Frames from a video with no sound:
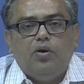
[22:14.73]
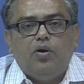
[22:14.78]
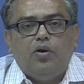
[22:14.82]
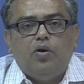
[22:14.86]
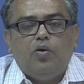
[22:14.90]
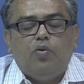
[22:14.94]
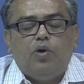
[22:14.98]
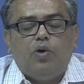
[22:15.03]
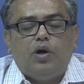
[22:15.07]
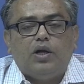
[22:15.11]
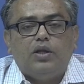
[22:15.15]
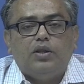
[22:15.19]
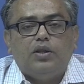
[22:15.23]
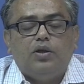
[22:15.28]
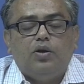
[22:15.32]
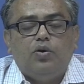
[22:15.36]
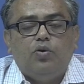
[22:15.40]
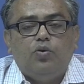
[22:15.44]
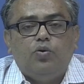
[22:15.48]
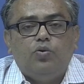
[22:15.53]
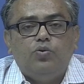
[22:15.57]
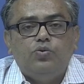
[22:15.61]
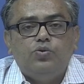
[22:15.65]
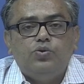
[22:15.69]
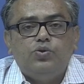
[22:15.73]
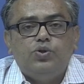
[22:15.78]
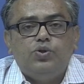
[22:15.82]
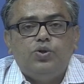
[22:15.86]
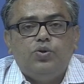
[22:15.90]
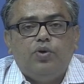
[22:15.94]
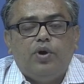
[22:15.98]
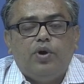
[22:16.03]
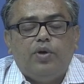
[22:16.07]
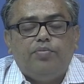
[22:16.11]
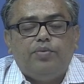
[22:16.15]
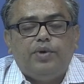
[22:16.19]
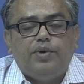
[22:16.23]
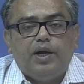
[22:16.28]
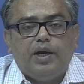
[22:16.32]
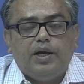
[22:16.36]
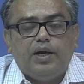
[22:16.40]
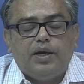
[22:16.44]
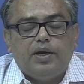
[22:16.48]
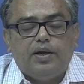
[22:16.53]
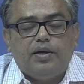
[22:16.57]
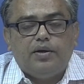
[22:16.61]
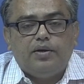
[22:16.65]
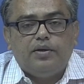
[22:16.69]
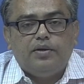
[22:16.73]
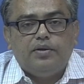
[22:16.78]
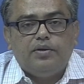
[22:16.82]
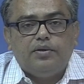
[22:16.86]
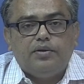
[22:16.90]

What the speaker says: what are the loans you have taken,